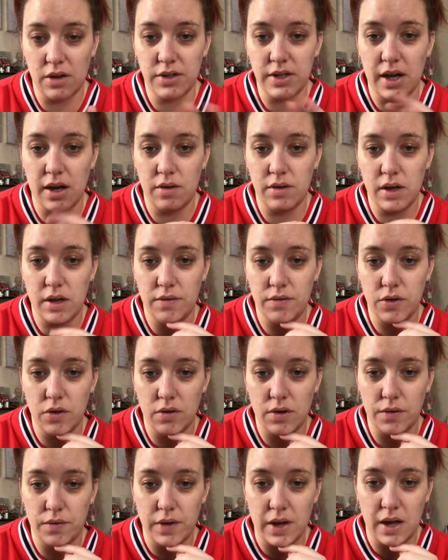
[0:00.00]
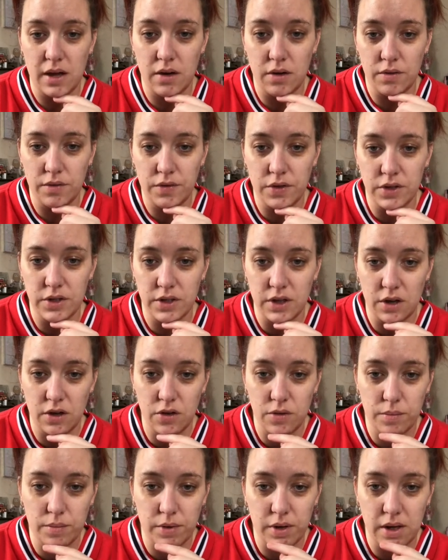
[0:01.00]
down. If you're a fan of the
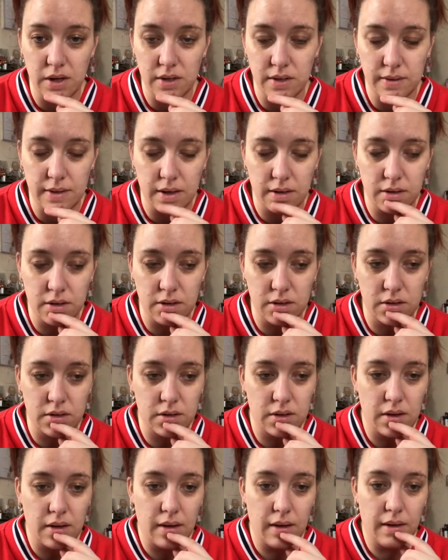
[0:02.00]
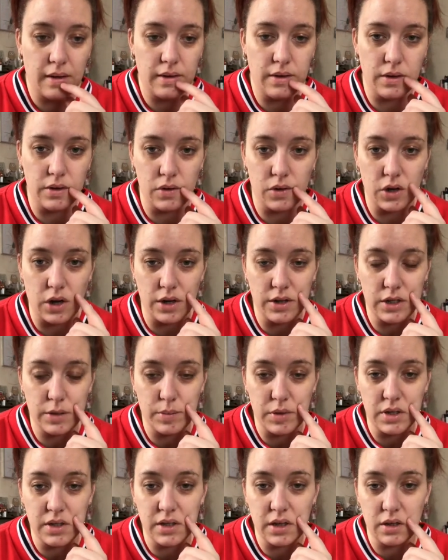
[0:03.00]
soap EastEnders, you're not going to
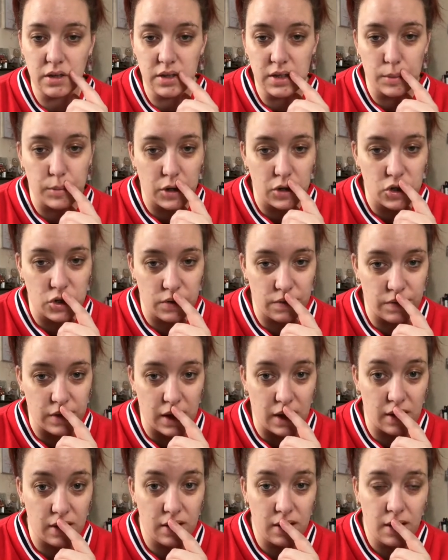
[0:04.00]
be seeing so much of that.